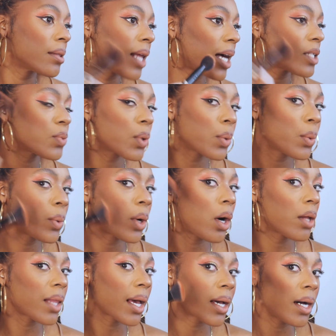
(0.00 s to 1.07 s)
That's where we want
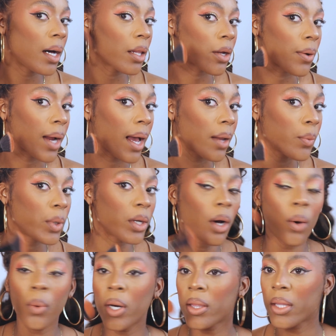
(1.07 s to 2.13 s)
all that color at. We
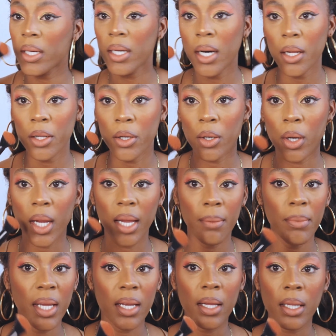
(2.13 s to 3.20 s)
don't want the color
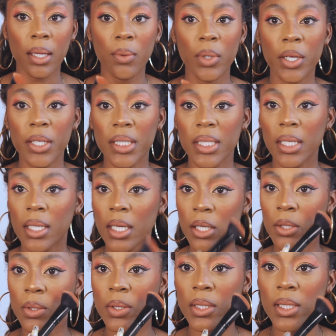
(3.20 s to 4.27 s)
immediately when you see.
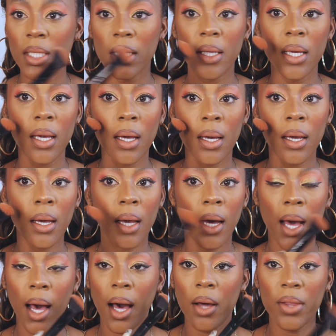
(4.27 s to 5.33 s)
Can you see
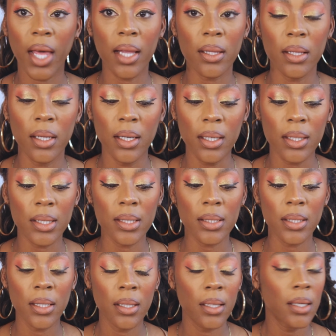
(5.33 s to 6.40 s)
how that
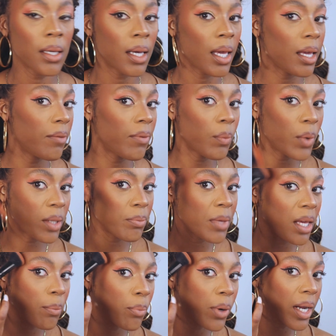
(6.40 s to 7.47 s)
looks? Even with
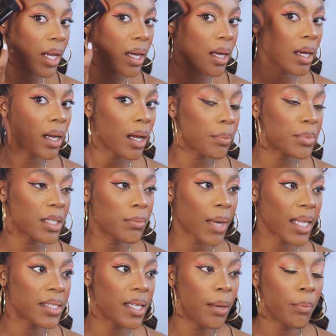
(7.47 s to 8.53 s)
me bringing it up to
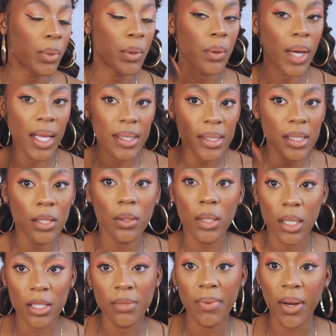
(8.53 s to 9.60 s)
my temple, it still
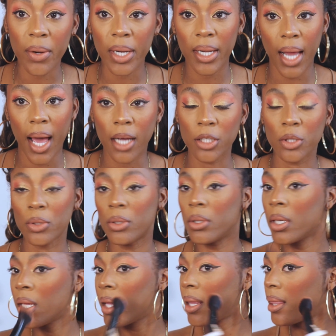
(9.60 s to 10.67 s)
looks very
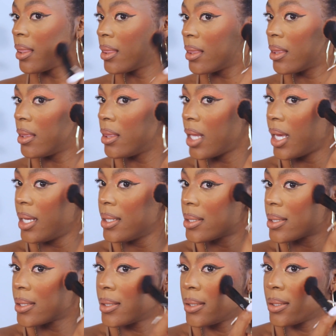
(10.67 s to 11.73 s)
natural.
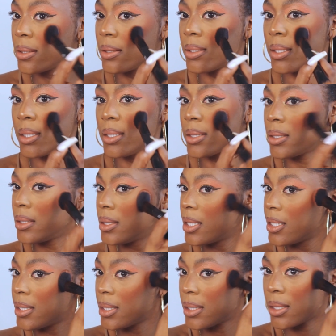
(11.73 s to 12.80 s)
This is
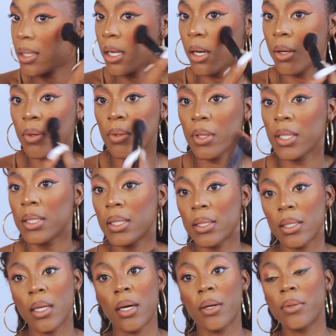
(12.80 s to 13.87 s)
this is a no. This
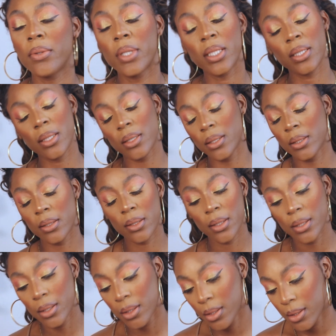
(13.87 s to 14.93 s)
is a no. This is
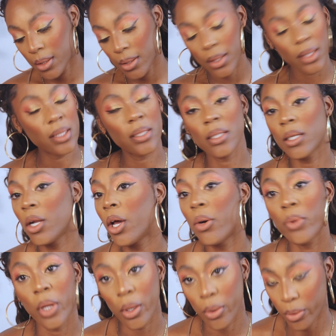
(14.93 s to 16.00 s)
this is a
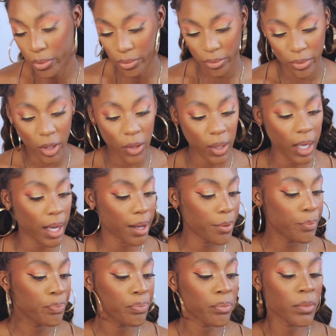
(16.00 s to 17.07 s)
no-no,
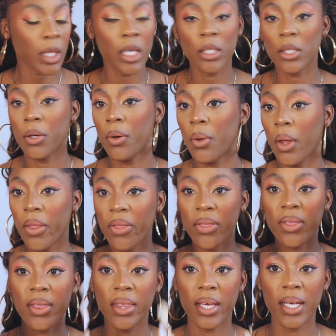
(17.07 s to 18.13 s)
okay? So
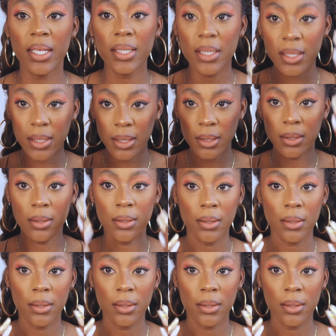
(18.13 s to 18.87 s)
this